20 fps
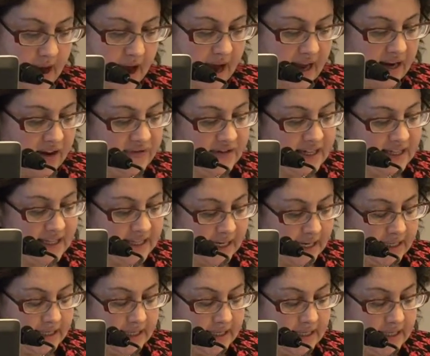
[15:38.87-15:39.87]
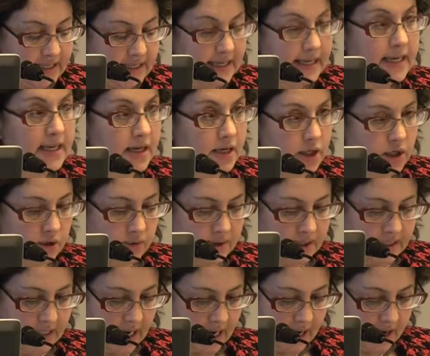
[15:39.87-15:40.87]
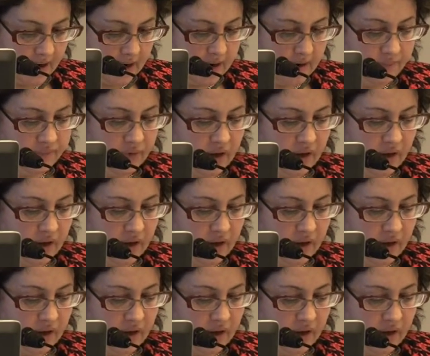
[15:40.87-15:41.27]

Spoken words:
And if dissent is indeed under attack,